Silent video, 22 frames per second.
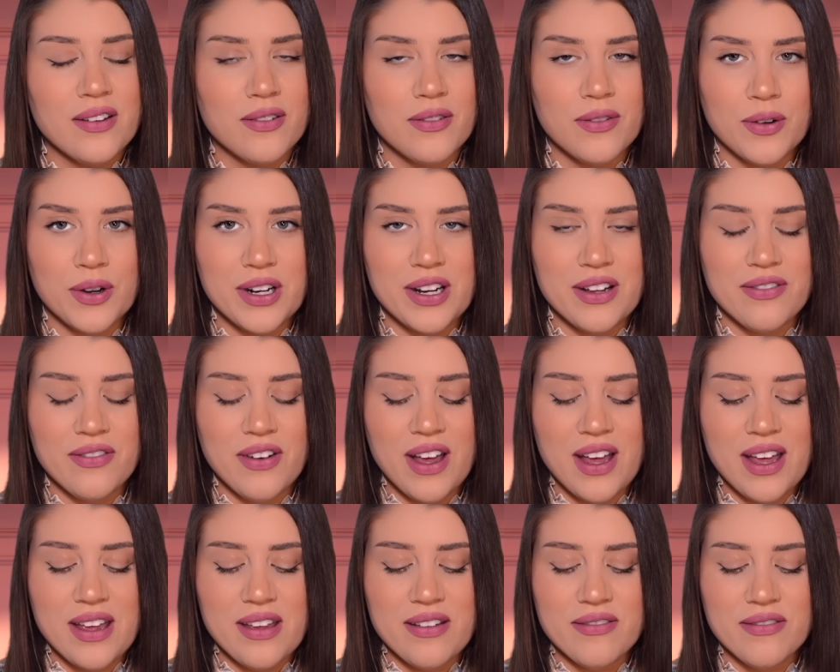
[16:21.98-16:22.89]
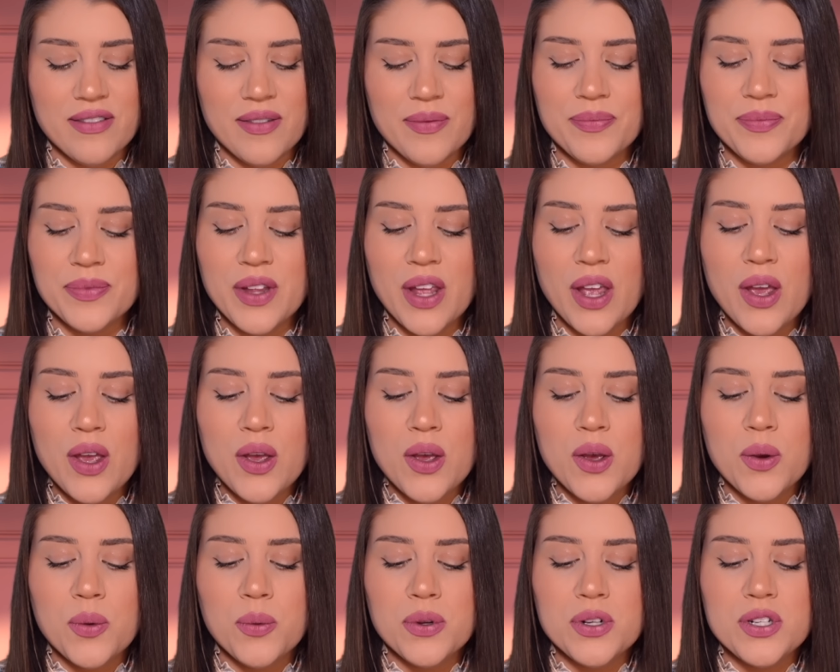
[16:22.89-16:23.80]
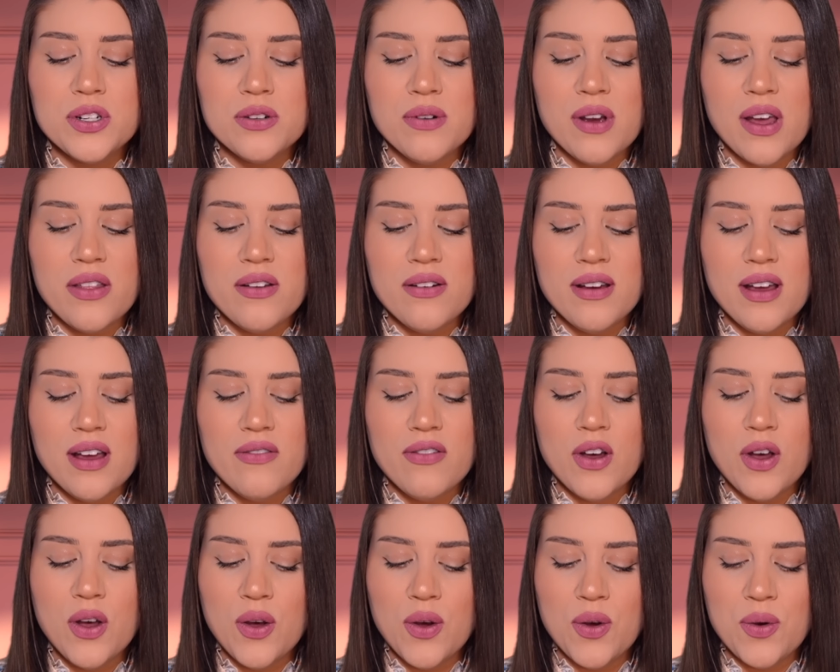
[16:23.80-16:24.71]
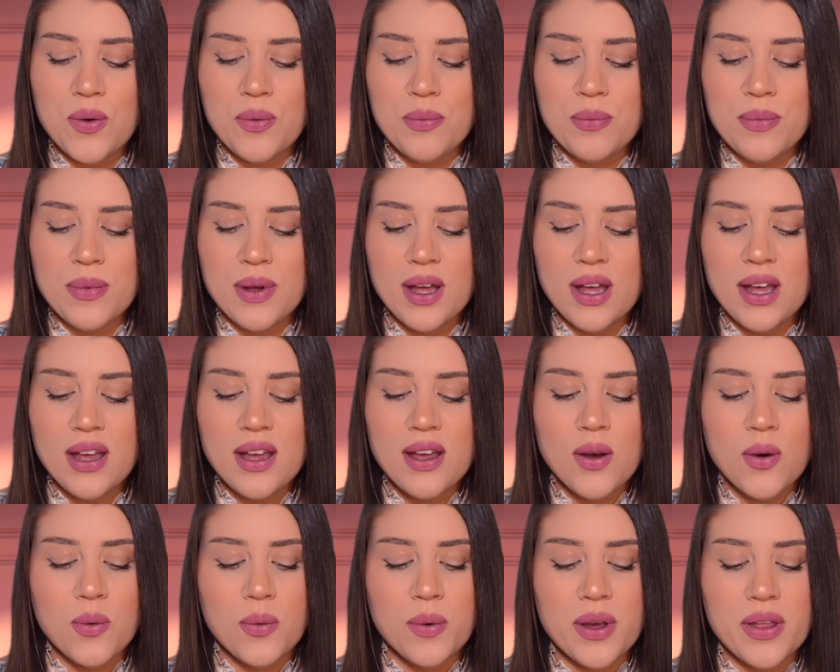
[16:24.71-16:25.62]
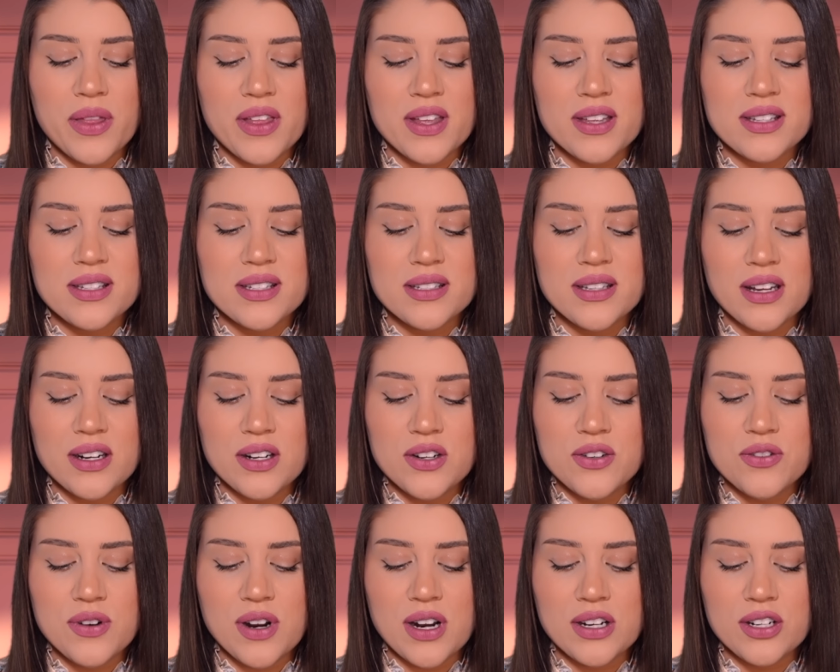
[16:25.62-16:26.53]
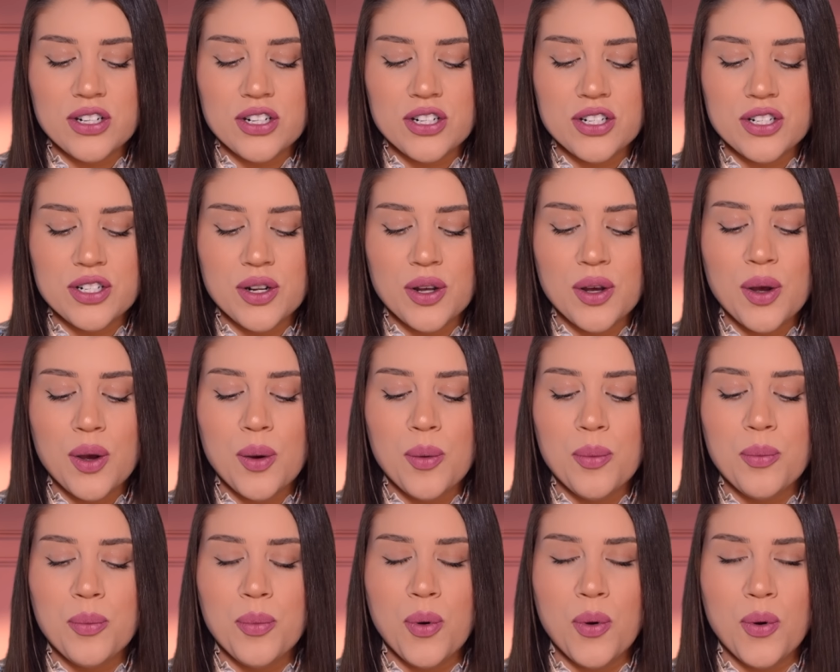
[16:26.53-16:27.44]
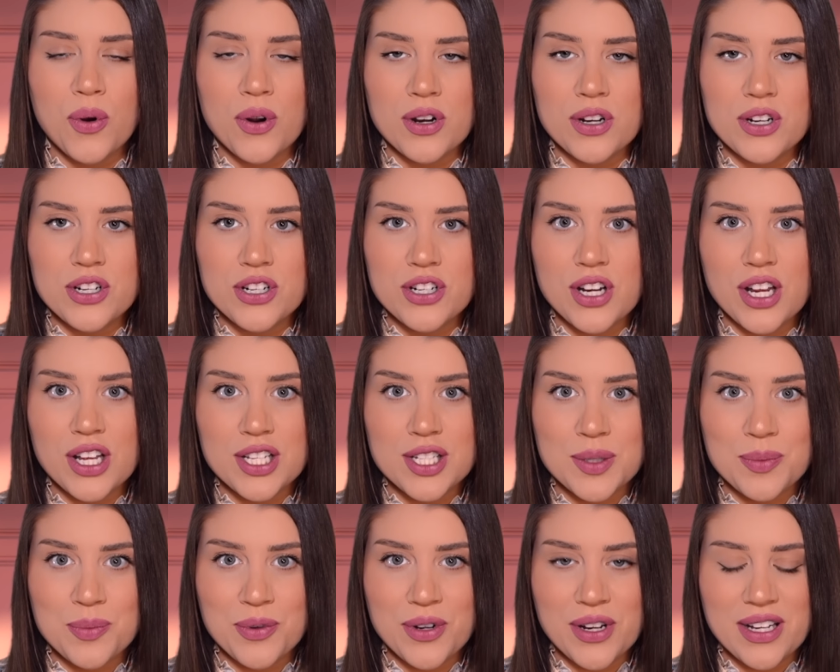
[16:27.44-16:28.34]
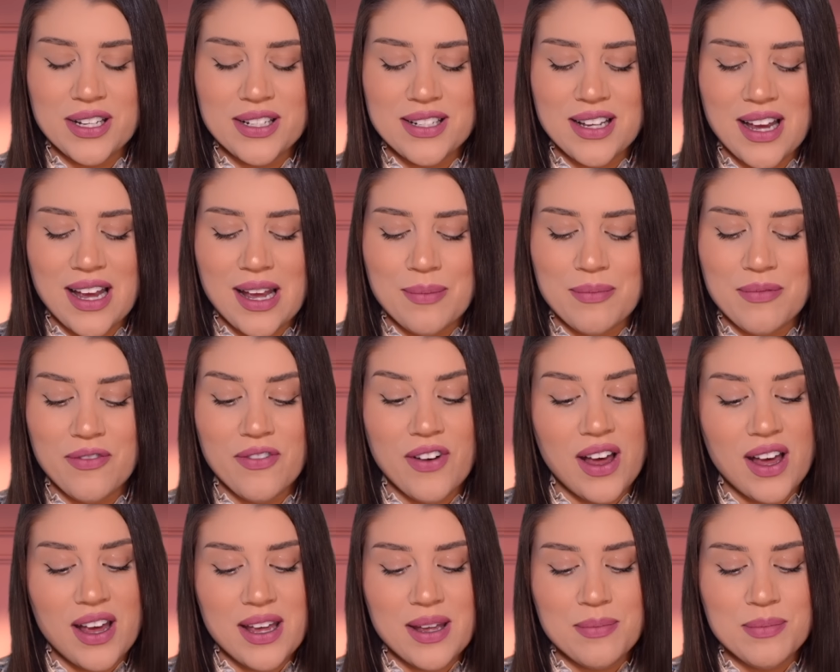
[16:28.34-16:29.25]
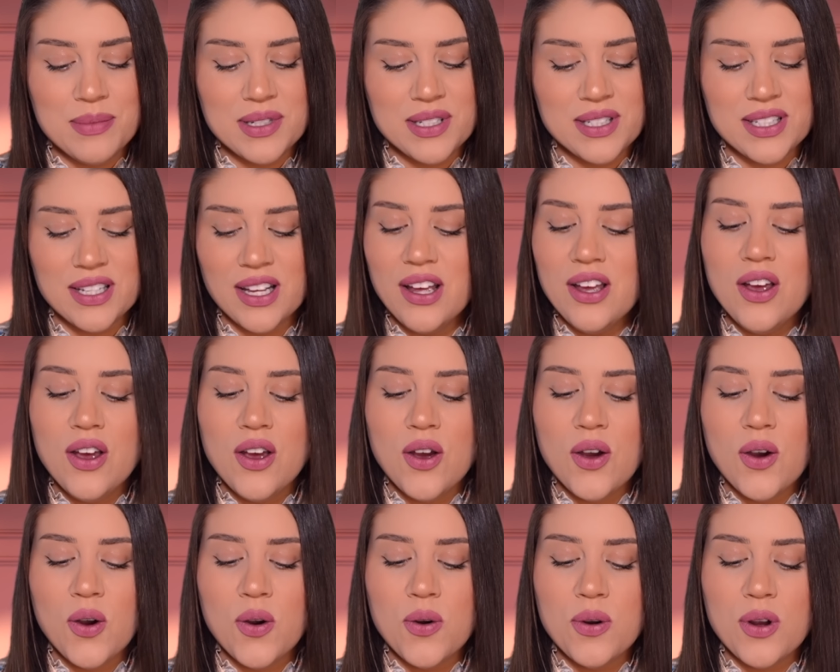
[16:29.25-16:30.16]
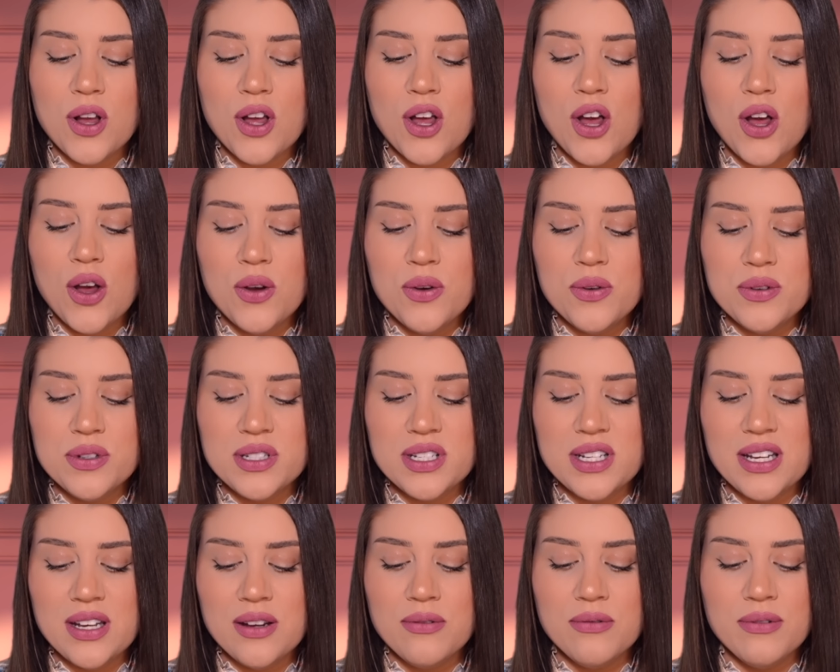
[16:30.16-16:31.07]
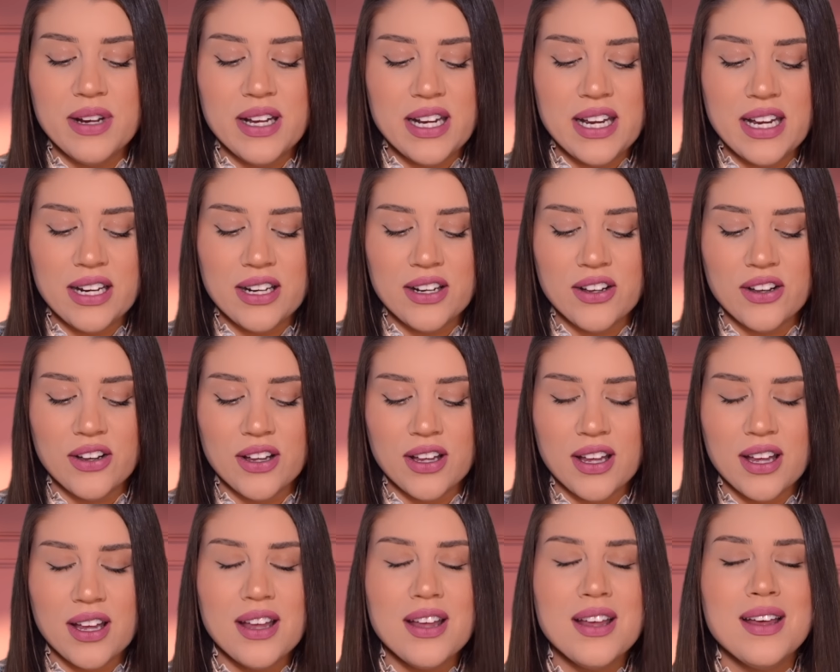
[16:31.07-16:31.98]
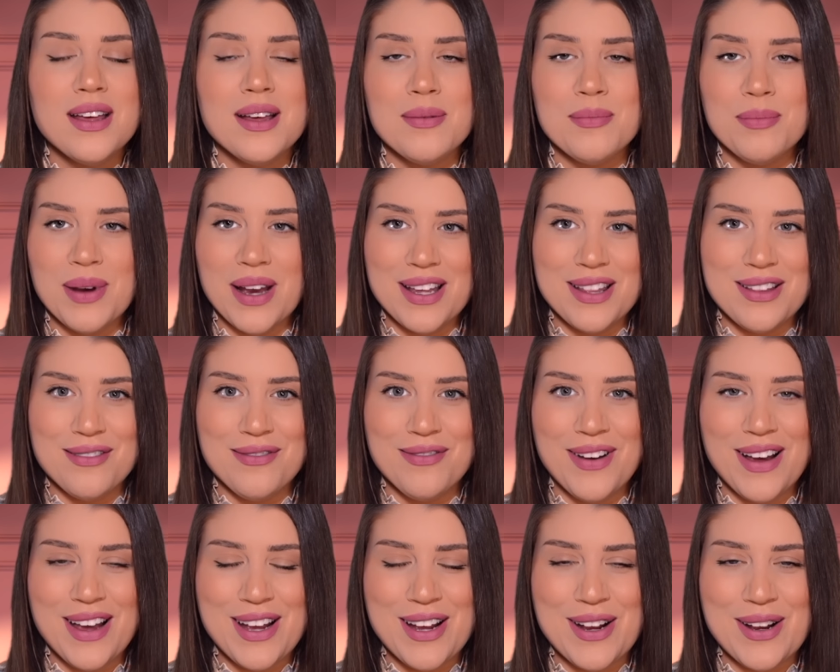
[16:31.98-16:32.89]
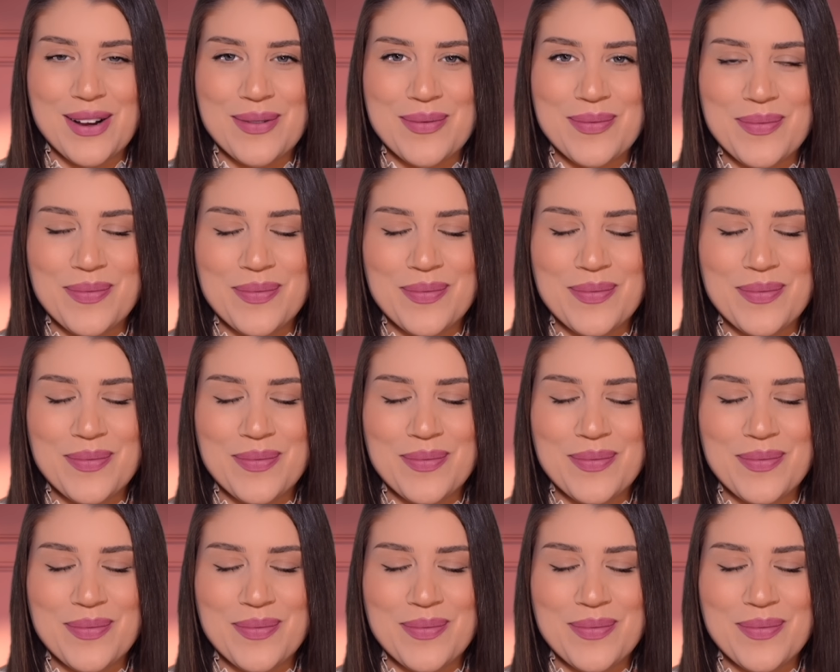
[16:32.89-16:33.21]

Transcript: 45. Would you rather have a home with sun-drenched porch springtime vibes or a cozy reading nook by the fire?